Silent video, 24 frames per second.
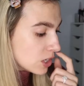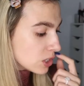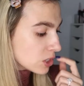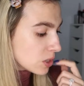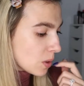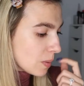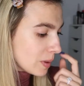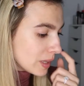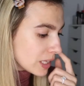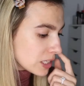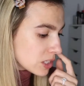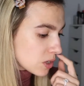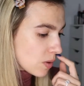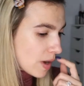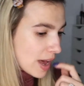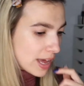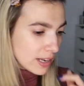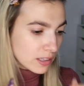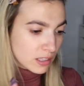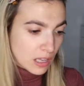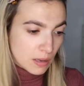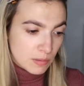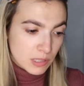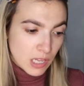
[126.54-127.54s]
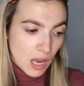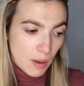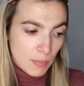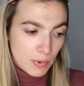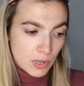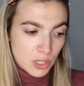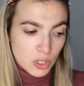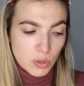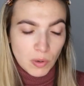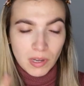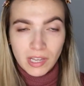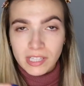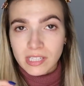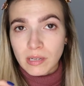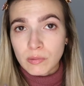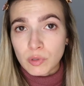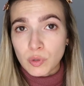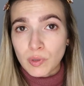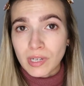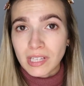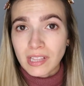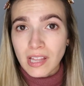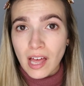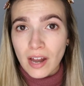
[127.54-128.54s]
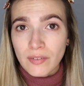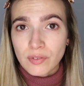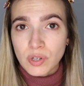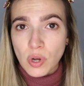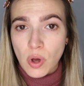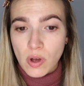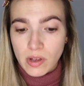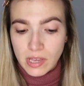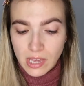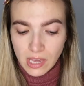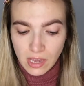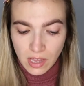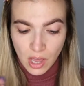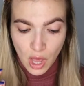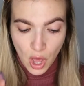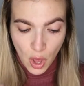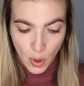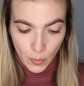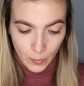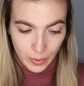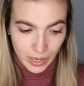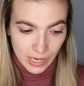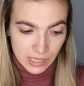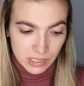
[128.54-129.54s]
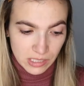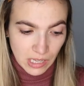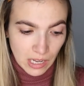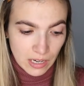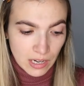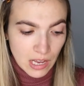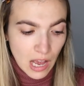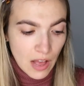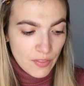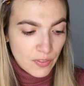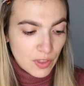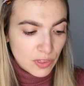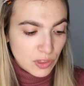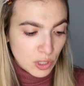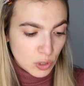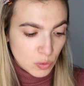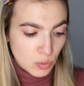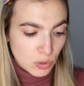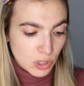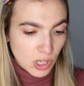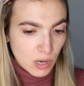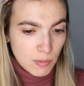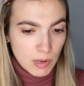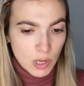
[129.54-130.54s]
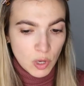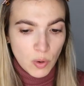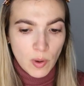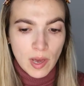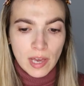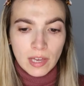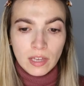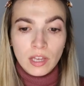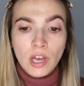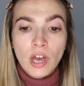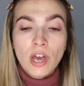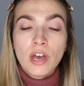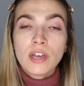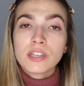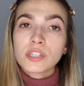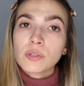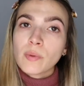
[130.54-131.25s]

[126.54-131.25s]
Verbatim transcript: So let's go ahead and let's hop into it because I'm doing a lot of talking when I said that this was gonna be quick.